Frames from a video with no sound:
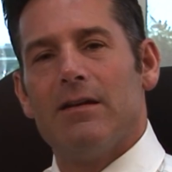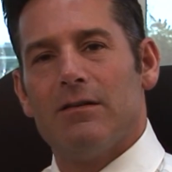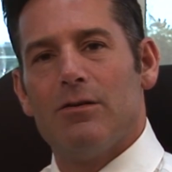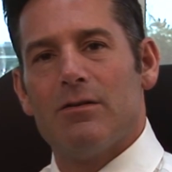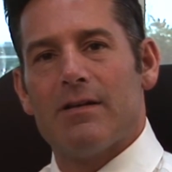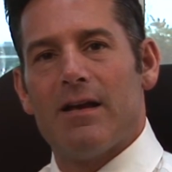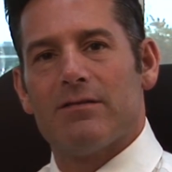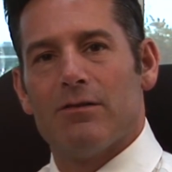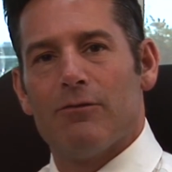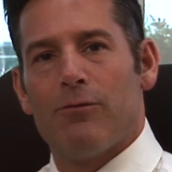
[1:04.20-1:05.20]
and
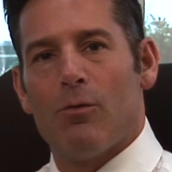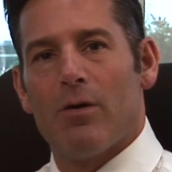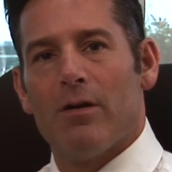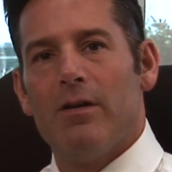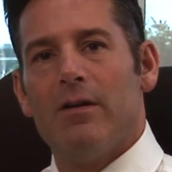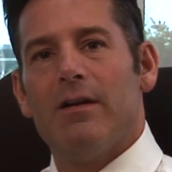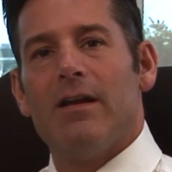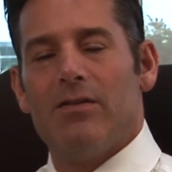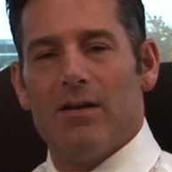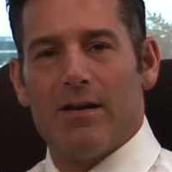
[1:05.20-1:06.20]
2004
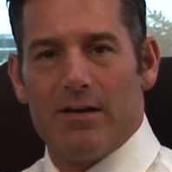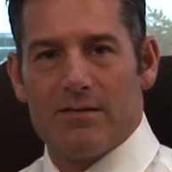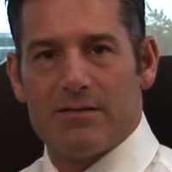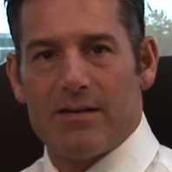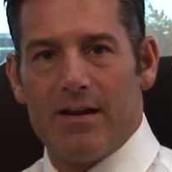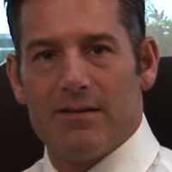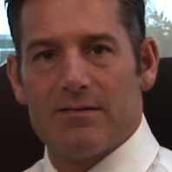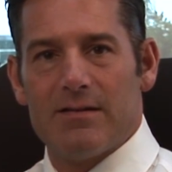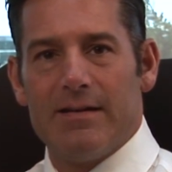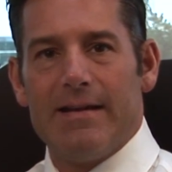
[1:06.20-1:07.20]
in the United
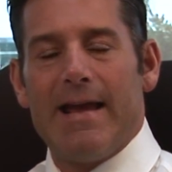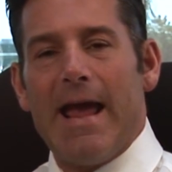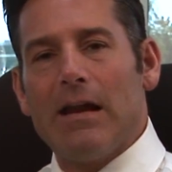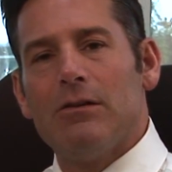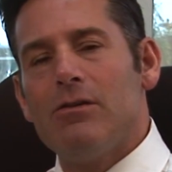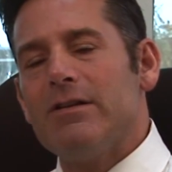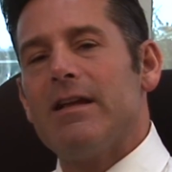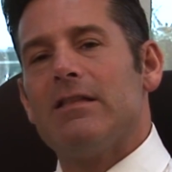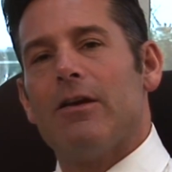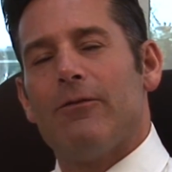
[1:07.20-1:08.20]
States and looked
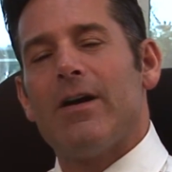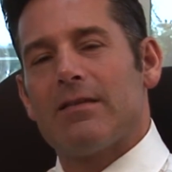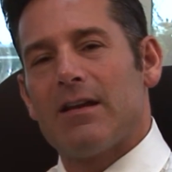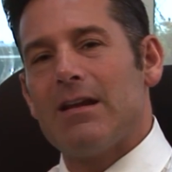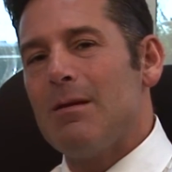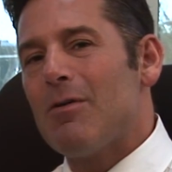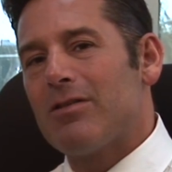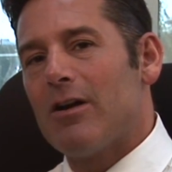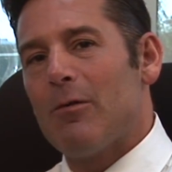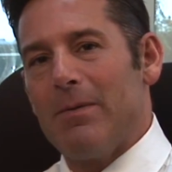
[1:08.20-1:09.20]
at the effect that
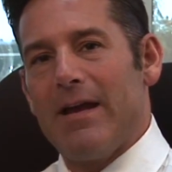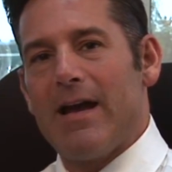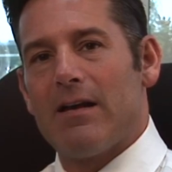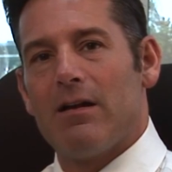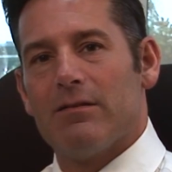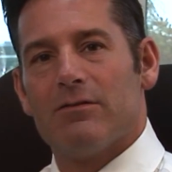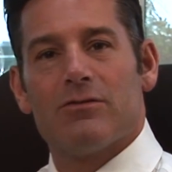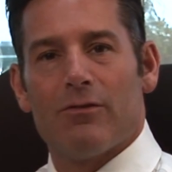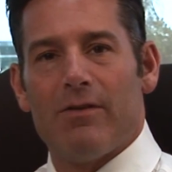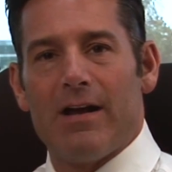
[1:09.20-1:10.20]
chemotherapy had on
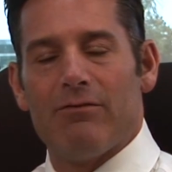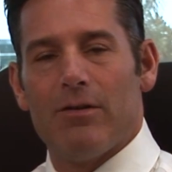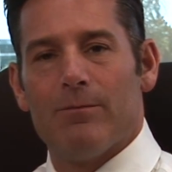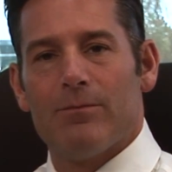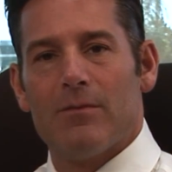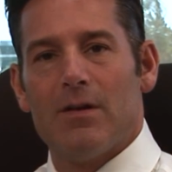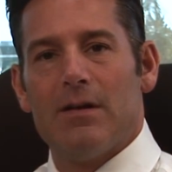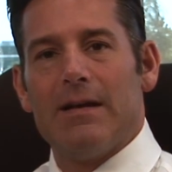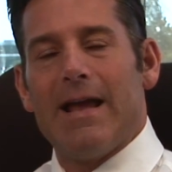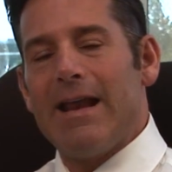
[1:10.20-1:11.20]
survival.
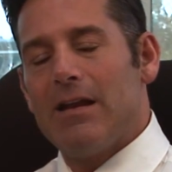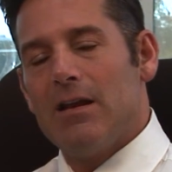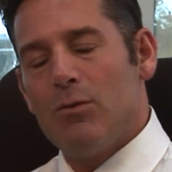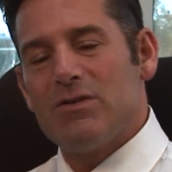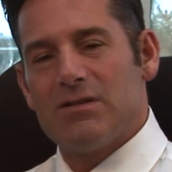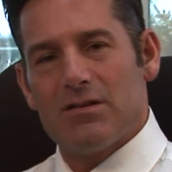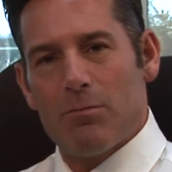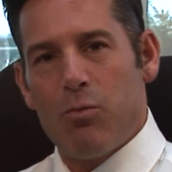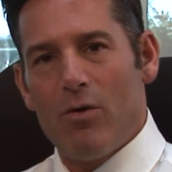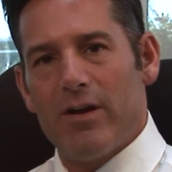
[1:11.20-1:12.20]
And it was
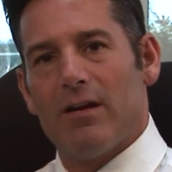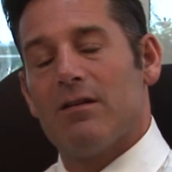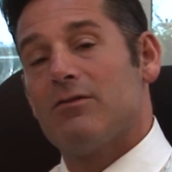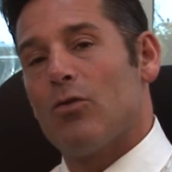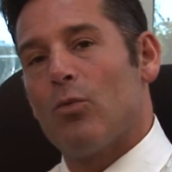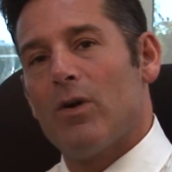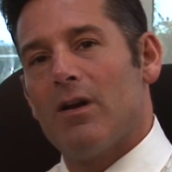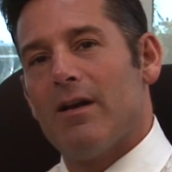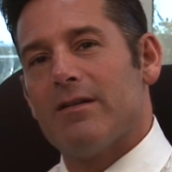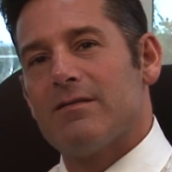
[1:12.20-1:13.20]
disappointing to
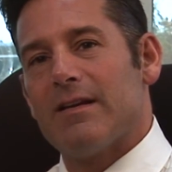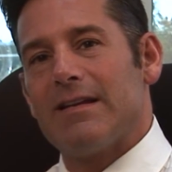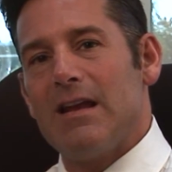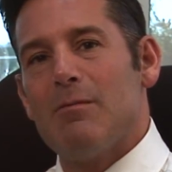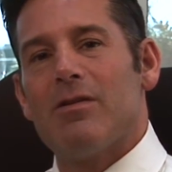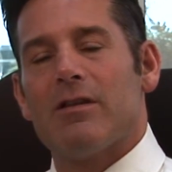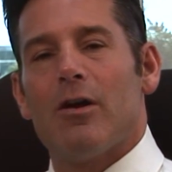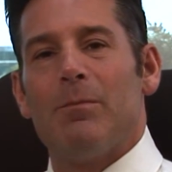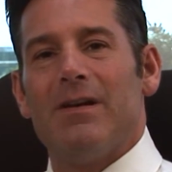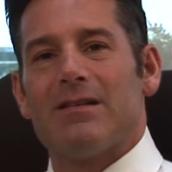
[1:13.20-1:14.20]
realize that
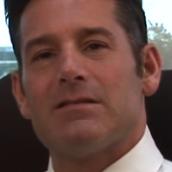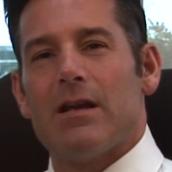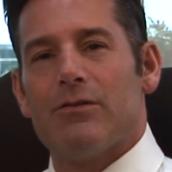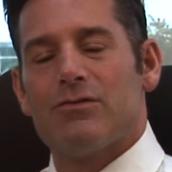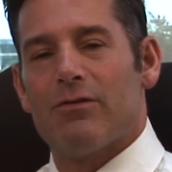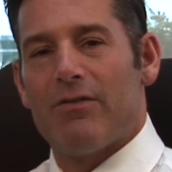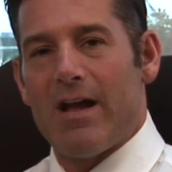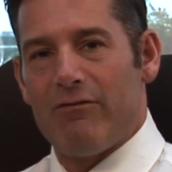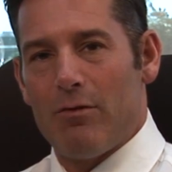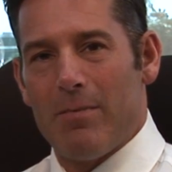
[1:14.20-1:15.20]
chemotherapy extended
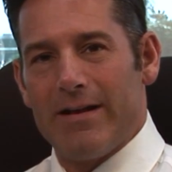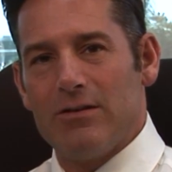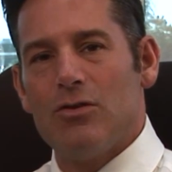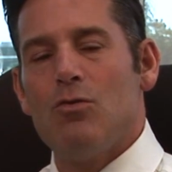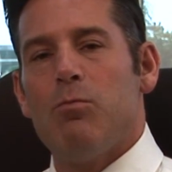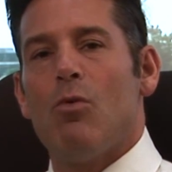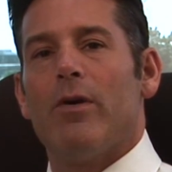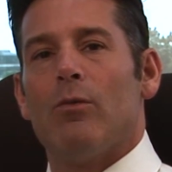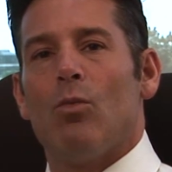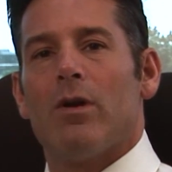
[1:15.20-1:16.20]
survival by
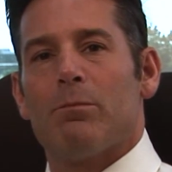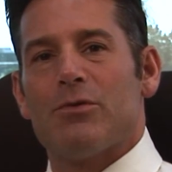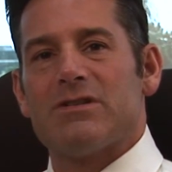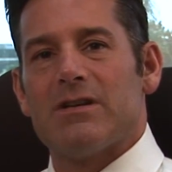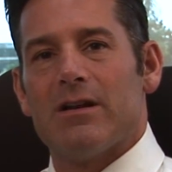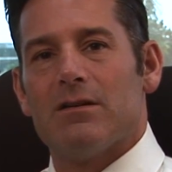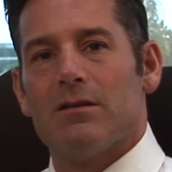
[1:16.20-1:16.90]
2.1%.